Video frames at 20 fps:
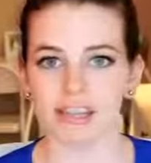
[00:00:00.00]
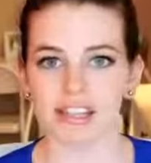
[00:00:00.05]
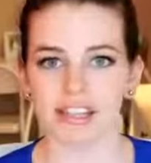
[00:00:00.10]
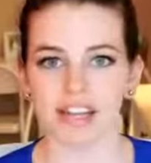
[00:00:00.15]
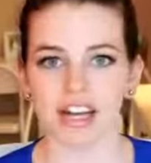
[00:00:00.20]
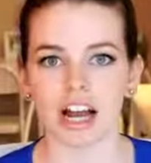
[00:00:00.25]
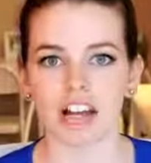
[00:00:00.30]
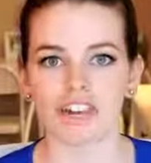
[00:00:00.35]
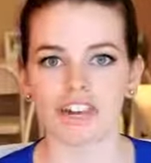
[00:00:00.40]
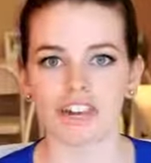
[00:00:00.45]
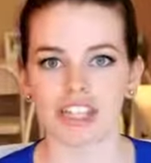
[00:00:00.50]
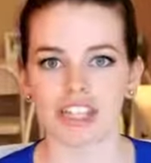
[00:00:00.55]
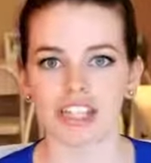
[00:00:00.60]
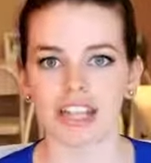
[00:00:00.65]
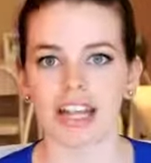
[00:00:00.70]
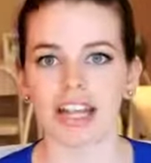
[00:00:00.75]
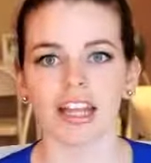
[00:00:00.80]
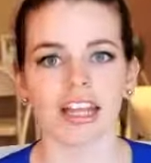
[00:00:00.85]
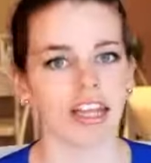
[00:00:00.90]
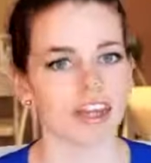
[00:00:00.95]
It's not just
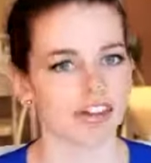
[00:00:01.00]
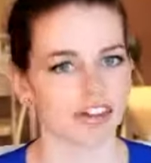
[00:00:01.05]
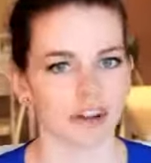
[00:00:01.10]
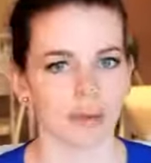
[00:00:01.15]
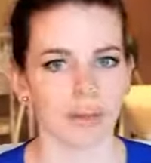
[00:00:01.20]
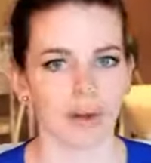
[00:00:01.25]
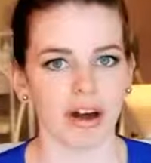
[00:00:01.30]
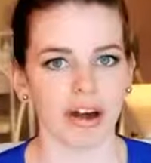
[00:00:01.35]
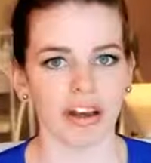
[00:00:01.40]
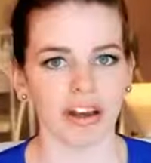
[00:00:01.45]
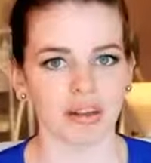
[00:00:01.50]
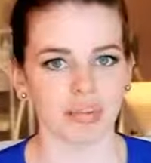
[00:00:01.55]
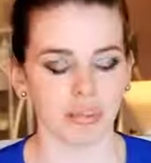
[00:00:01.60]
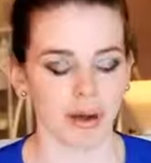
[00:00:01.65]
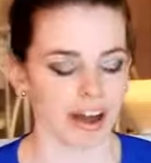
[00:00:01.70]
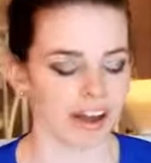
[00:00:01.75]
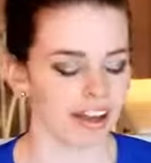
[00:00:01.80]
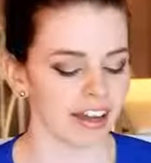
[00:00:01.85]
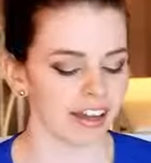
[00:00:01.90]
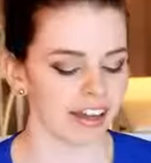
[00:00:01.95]
like, here's our product,
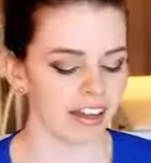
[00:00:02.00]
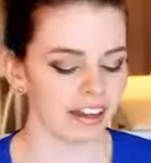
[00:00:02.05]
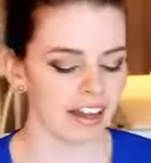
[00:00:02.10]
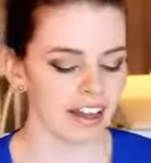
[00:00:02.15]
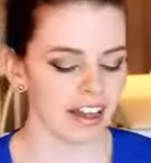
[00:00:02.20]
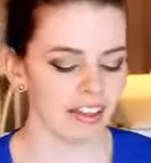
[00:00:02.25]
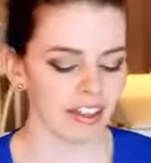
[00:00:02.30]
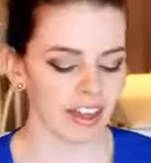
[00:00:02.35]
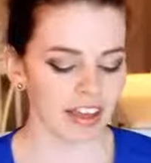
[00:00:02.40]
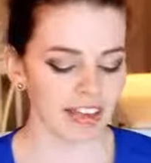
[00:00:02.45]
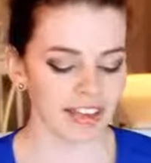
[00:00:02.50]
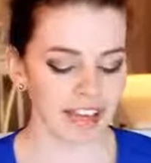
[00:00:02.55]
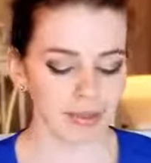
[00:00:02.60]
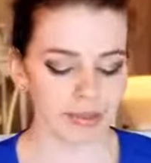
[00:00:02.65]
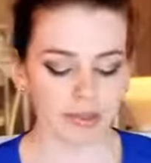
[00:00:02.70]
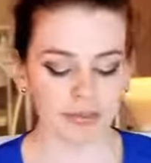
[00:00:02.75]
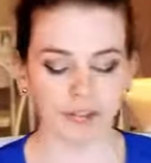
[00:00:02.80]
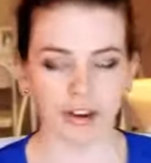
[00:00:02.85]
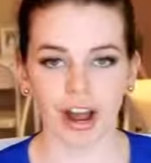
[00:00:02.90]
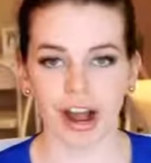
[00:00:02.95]
buy it. They had
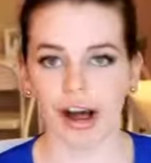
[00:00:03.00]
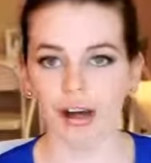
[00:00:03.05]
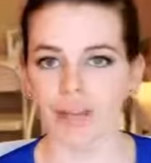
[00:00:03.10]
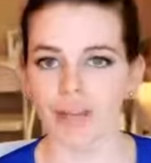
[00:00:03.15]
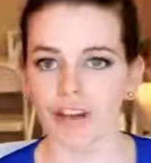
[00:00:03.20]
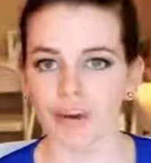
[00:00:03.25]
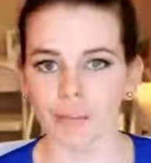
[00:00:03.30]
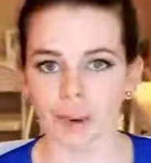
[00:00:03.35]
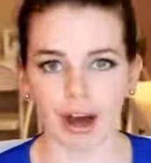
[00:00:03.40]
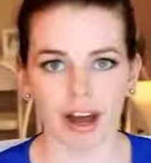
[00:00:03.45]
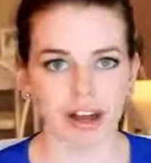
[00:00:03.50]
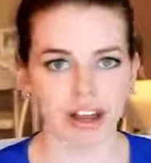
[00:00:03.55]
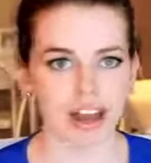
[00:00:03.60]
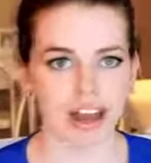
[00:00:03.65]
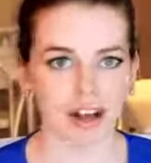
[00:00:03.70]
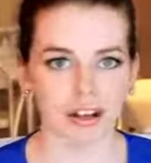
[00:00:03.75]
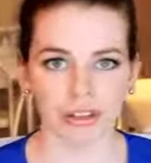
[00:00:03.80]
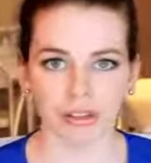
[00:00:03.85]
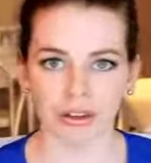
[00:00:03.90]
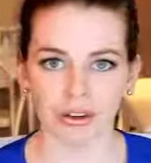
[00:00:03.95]
tips for a healthier body,
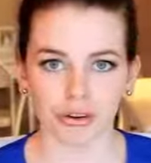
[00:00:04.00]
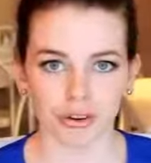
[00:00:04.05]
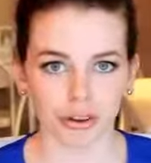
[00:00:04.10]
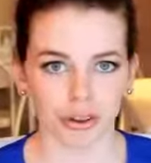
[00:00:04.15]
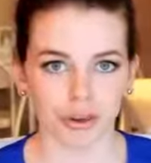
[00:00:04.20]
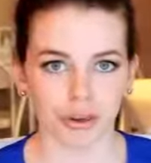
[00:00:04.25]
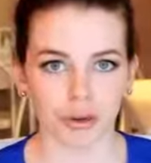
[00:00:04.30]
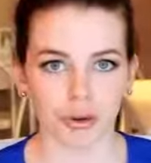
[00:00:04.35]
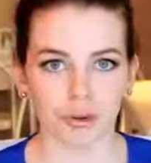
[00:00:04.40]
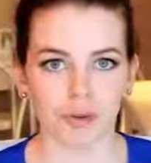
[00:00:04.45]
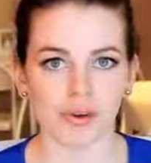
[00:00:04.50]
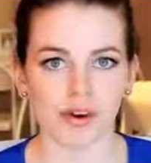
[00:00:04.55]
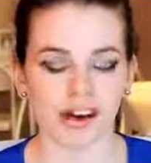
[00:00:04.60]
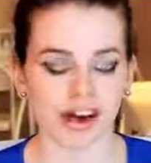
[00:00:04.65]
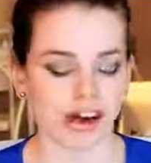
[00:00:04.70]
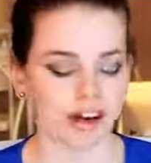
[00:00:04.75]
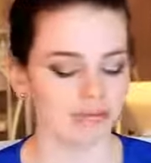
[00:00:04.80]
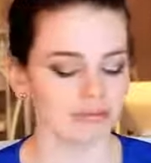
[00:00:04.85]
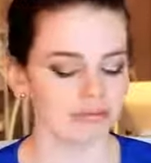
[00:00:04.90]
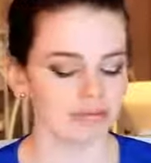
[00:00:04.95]
healthier you.
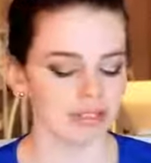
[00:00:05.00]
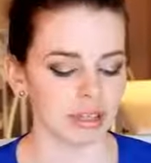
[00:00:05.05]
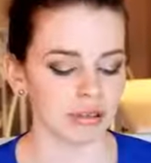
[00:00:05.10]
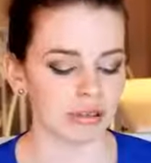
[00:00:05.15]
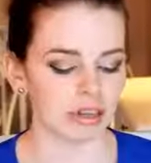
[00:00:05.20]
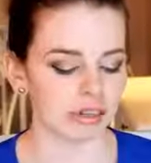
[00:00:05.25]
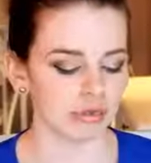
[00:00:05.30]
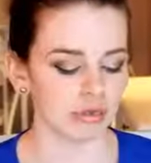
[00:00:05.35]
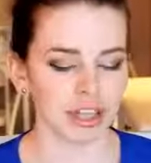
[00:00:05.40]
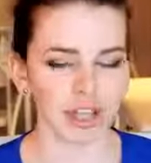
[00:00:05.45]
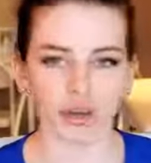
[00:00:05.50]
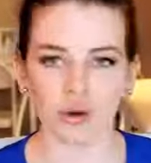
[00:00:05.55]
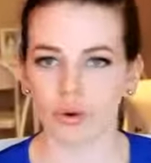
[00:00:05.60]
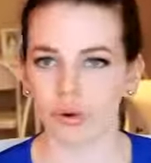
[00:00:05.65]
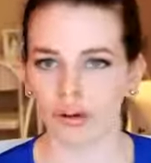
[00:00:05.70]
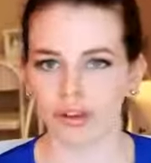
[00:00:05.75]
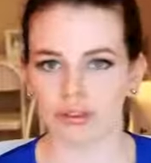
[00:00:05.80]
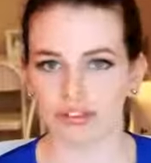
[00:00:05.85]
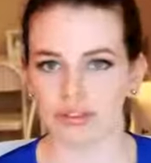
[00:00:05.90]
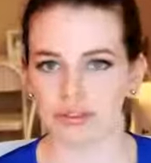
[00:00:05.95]
It was just really
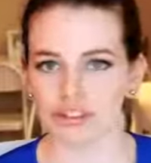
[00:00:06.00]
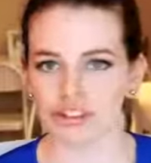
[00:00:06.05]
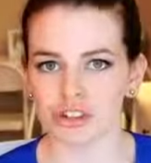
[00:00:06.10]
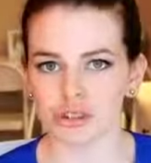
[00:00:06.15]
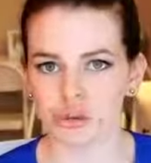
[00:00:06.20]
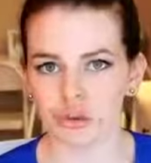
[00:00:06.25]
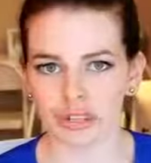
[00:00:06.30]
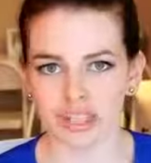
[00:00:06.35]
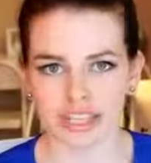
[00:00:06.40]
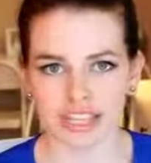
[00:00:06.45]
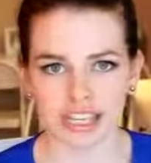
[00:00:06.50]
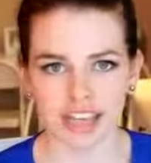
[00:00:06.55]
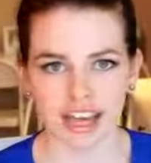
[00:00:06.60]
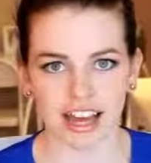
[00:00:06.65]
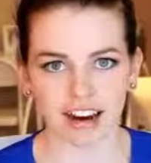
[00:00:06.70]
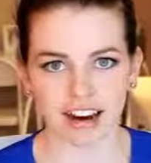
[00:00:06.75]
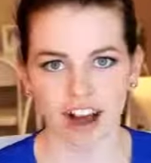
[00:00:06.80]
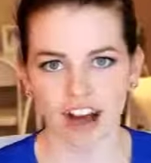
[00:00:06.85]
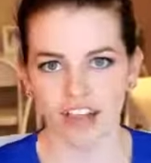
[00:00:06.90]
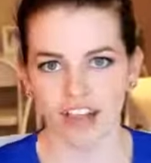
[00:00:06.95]
cool. It was just cool to see
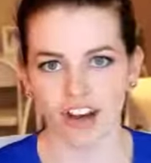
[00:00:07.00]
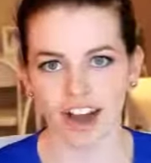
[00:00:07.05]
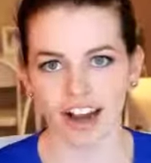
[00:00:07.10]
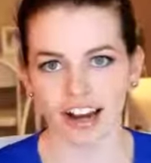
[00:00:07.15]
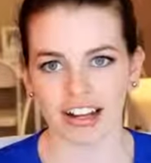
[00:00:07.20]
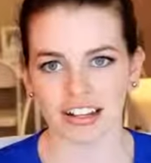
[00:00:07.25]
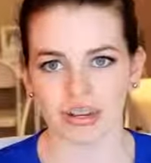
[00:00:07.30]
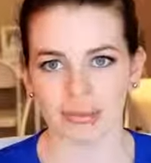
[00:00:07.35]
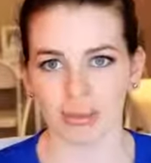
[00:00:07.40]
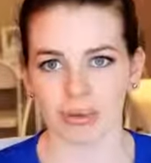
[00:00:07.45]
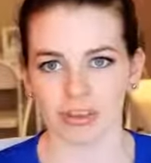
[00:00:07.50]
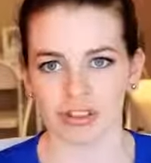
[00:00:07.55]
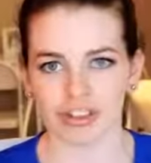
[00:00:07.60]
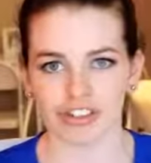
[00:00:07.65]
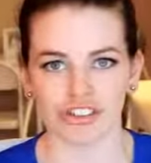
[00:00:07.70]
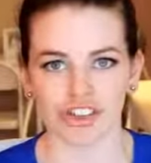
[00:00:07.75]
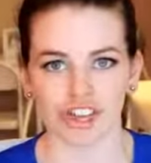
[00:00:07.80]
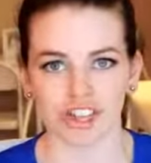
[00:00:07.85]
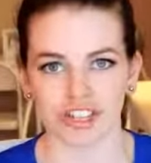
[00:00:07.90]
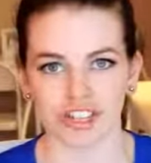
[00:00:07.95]
that online as opposed
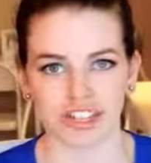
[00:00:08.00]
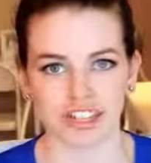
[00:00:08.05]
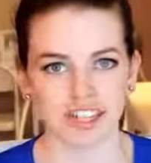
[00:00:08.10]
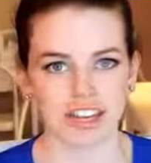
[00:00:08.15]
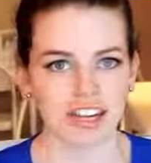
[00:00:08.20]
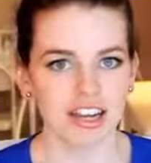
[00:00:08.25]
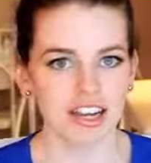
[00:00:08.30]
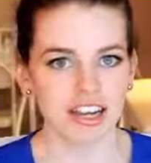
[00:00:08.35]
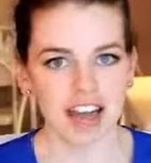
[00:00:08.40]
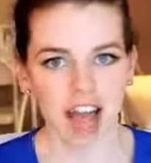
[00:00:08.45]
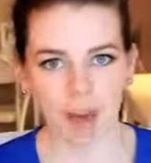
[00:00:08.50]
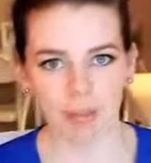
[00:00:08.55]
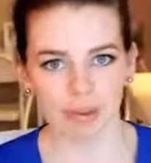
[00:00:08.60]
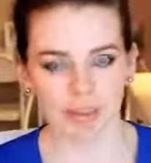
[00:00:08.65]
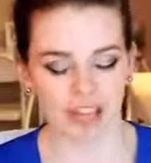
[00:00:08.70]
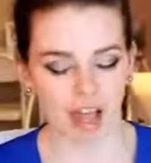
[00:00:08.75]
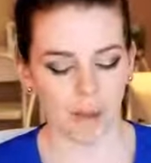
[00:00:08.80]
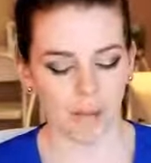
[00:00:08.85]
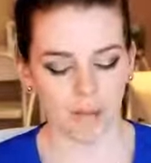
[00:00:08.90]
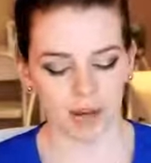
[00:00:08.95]
to just
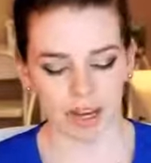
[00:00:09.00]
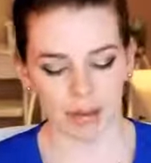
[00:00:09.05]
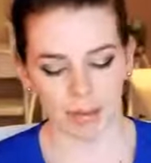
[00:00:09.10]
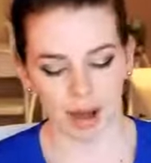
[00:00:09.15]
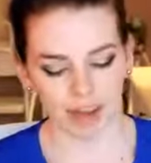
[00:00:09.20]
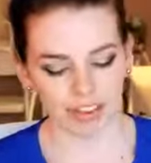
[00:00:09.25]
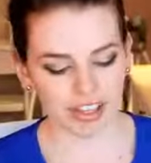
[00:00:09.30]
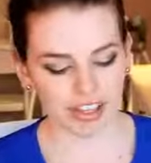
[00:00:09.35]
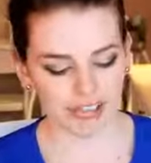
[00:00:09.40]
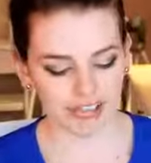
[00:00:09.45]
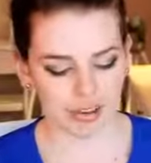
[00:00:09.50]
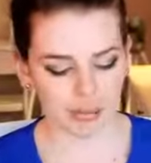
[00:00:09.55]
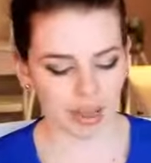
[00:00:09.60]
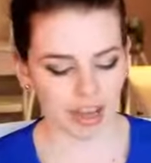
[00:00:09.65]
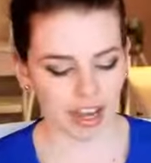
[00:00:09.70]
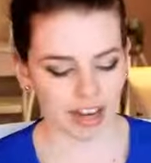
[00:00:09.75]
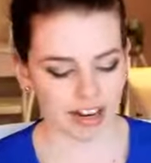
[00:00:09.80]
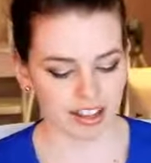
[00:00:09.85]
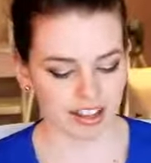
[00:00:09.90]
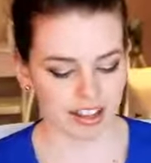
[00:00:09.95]
this company buy this from me
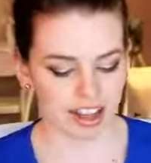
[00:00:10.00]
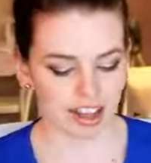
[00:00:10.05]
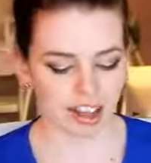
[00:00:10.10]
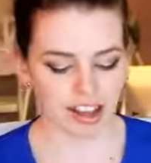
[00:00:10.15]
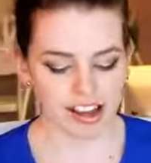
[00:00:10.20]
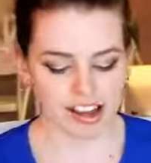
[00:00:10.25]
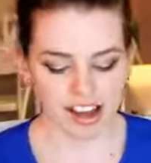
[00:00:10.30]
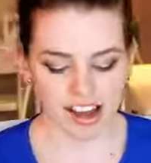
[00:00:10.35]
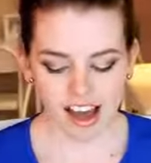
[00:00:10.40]
kind of thing.